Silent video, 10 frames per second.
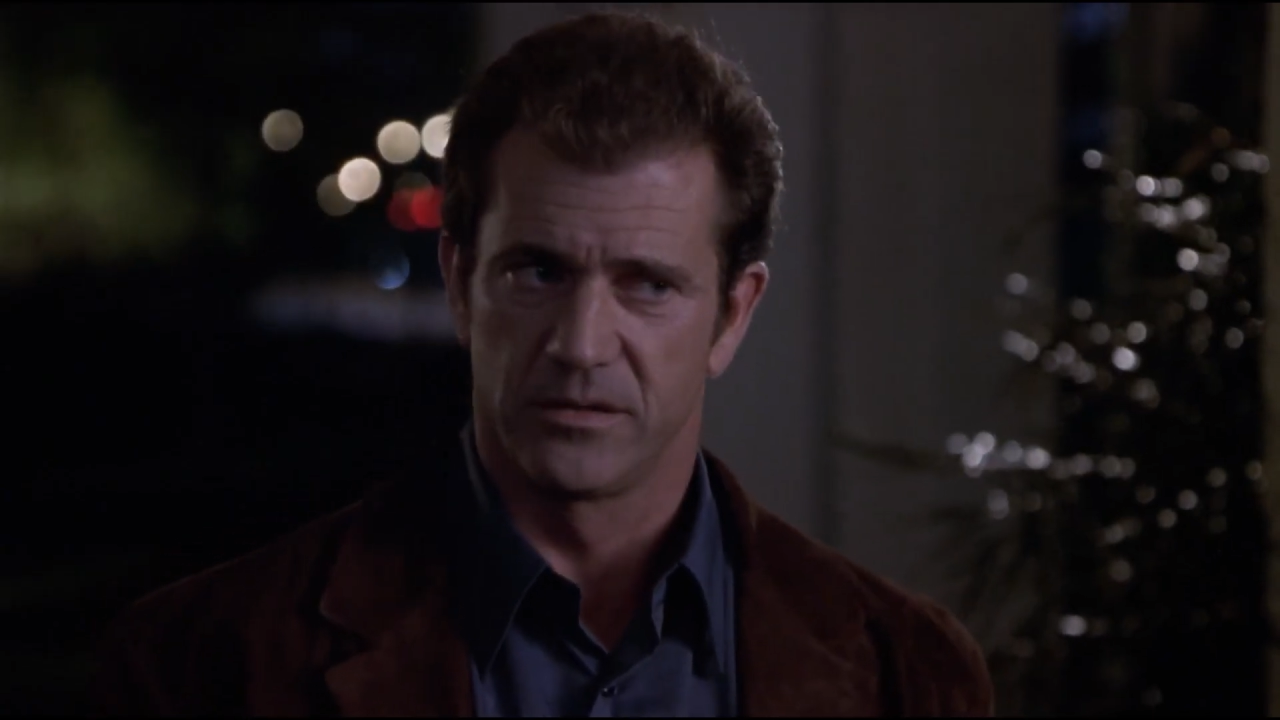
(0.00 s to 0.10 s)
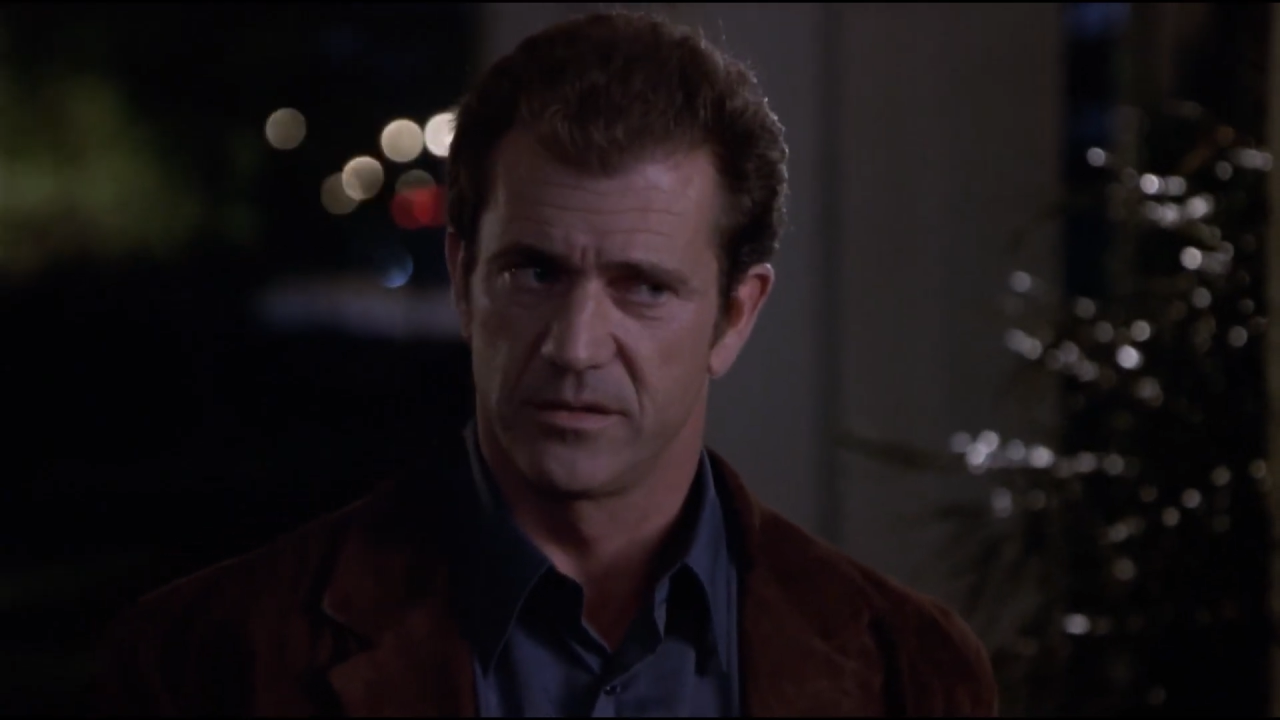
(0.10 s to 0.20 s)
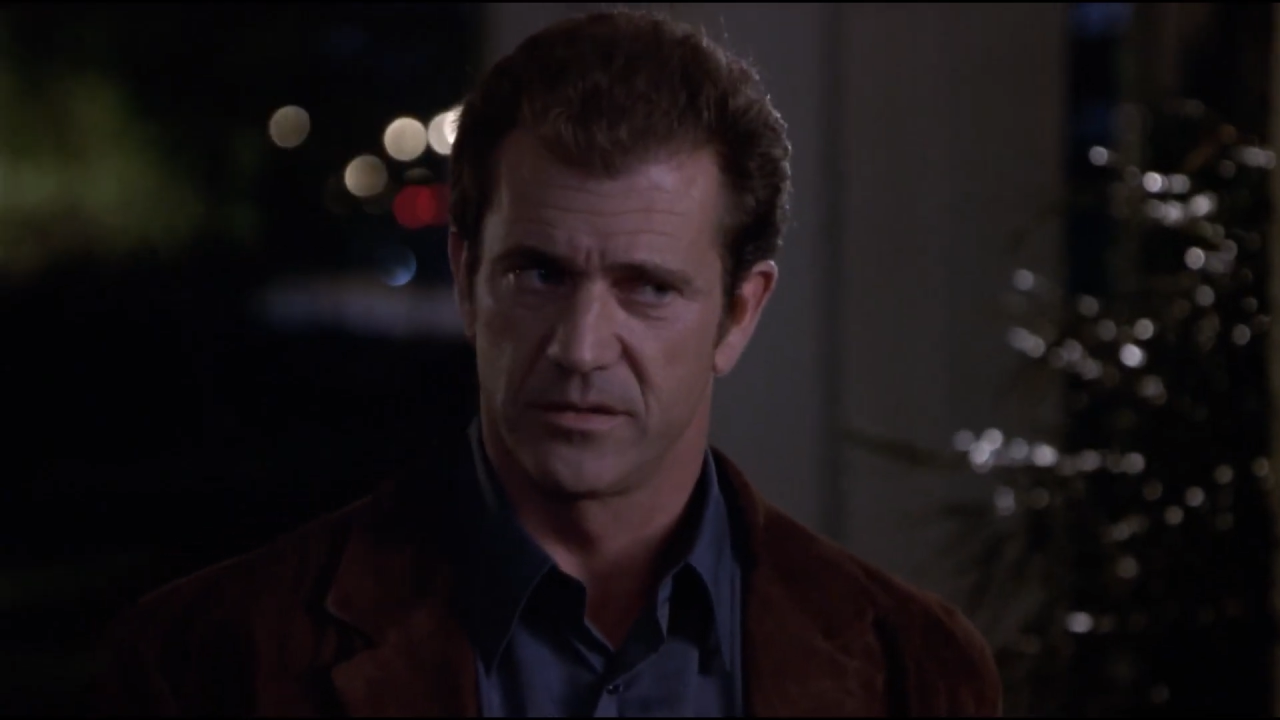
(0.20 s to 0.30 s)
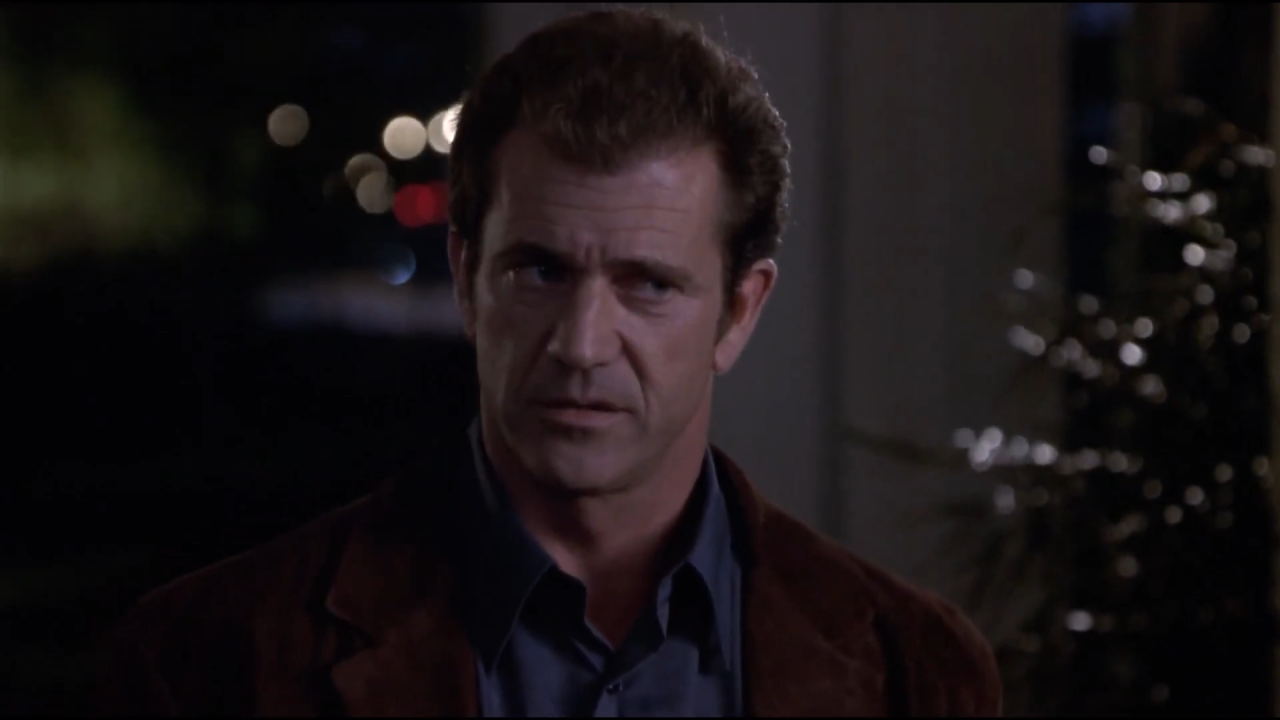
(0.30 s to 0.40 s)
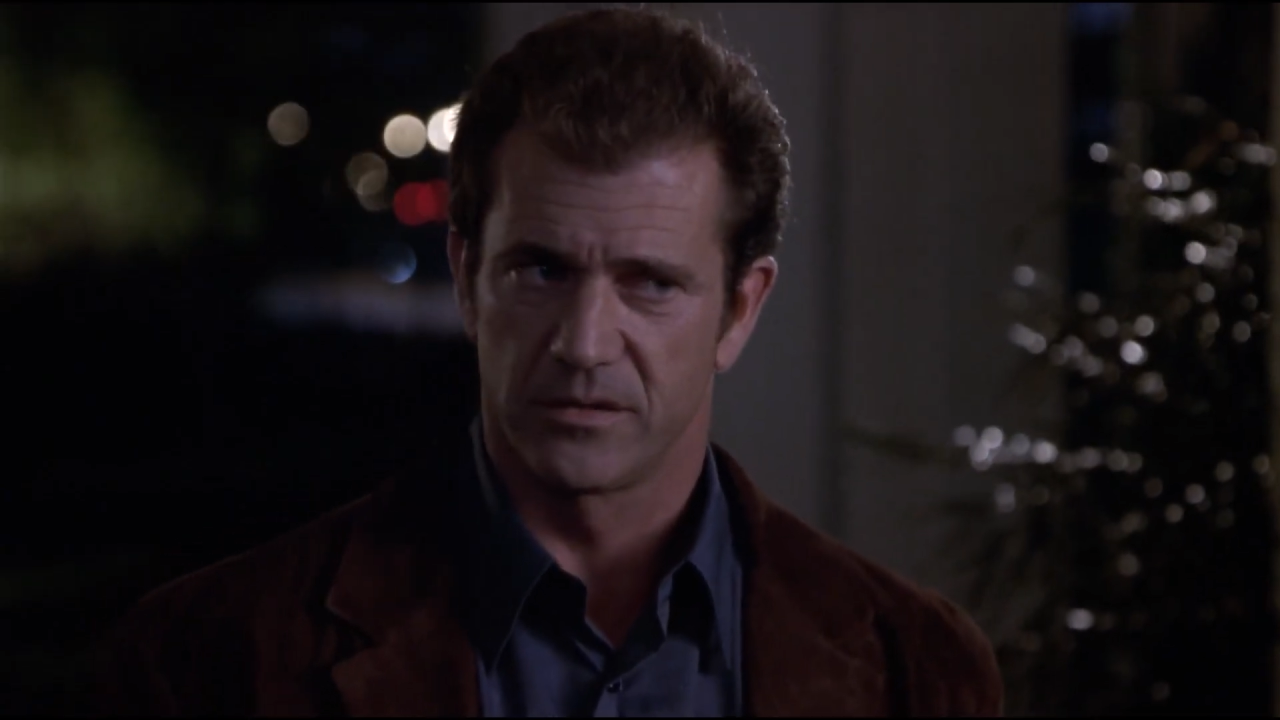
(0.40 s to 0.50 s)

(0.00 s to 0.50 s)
and if he